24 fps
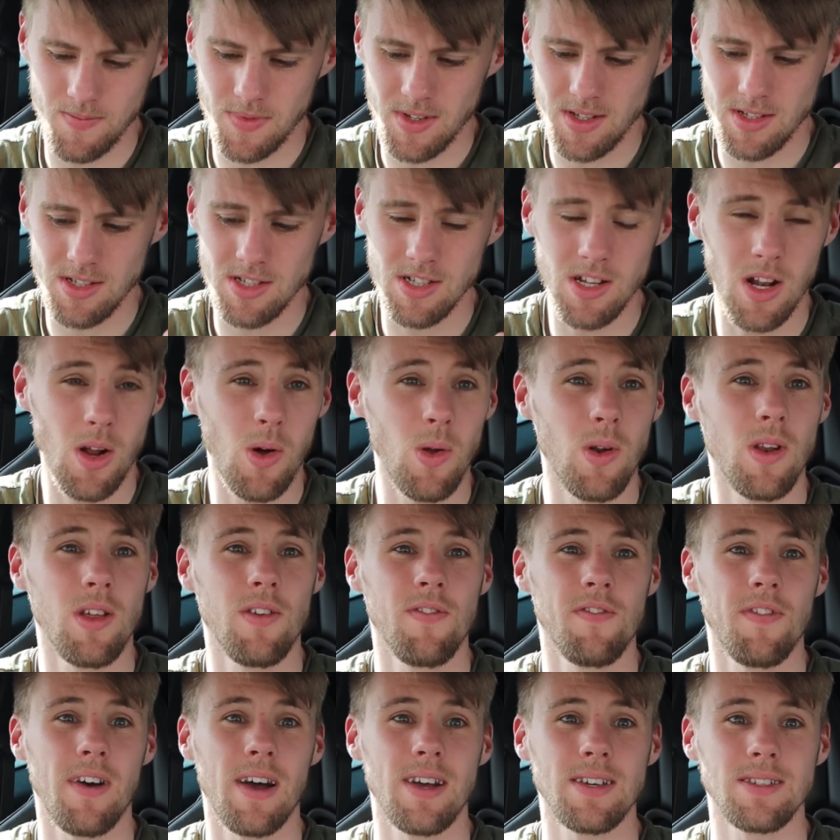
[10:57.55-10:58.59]
slightly
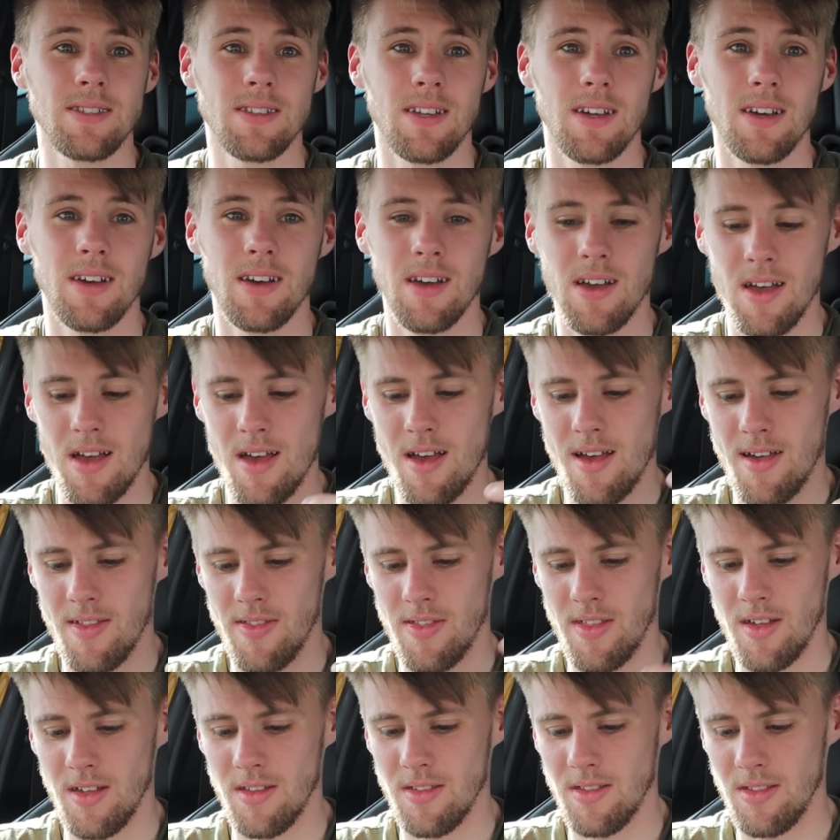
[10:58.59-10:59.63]
faster
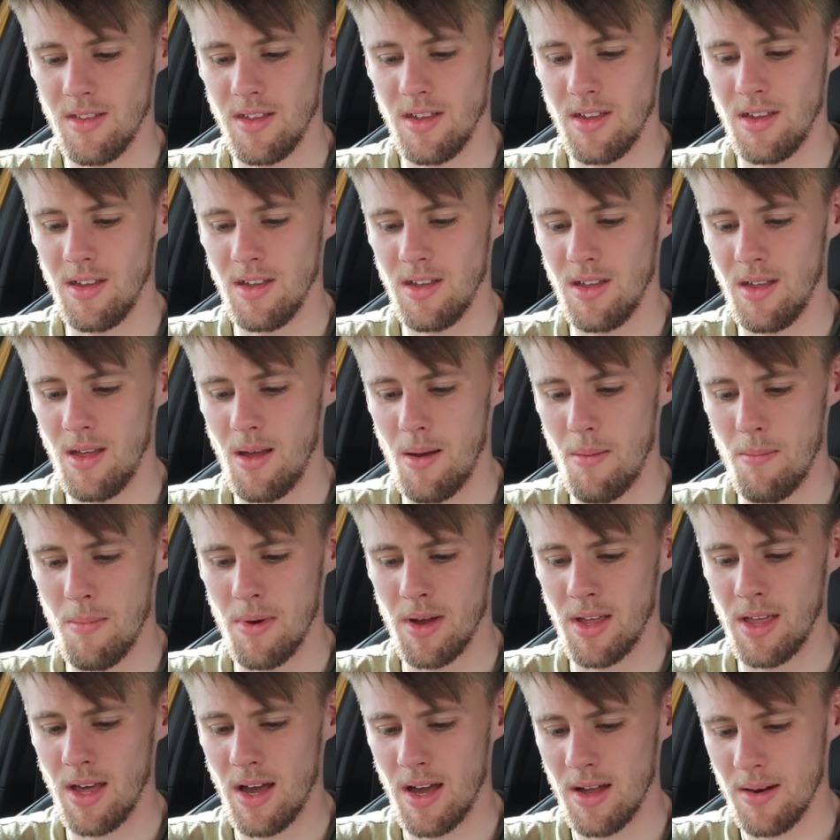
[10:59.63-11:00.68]
than the
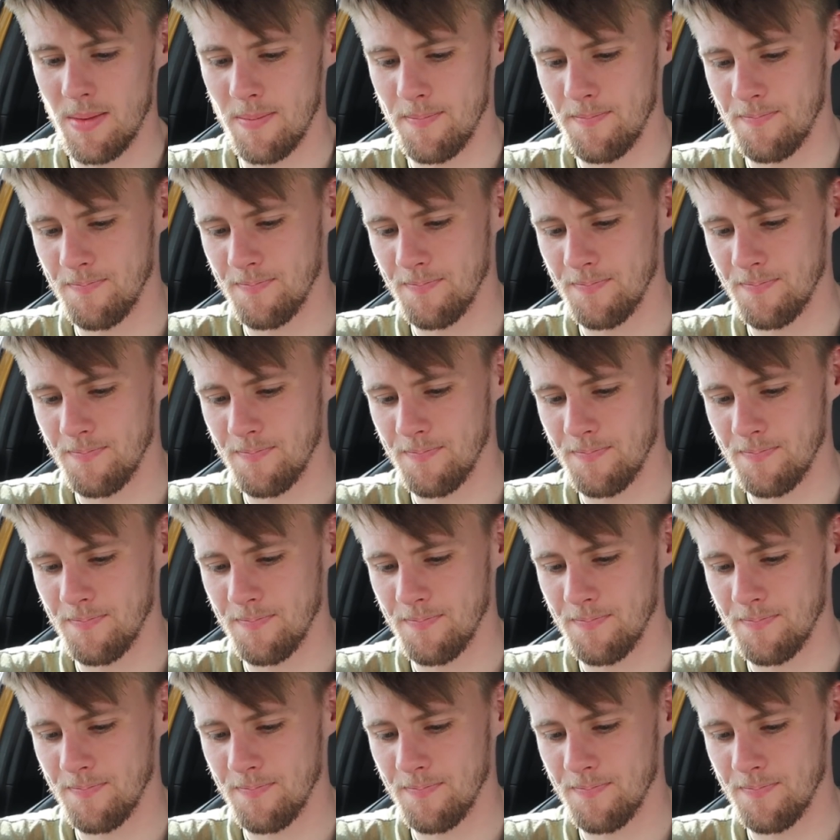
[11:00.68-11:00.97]
Megane.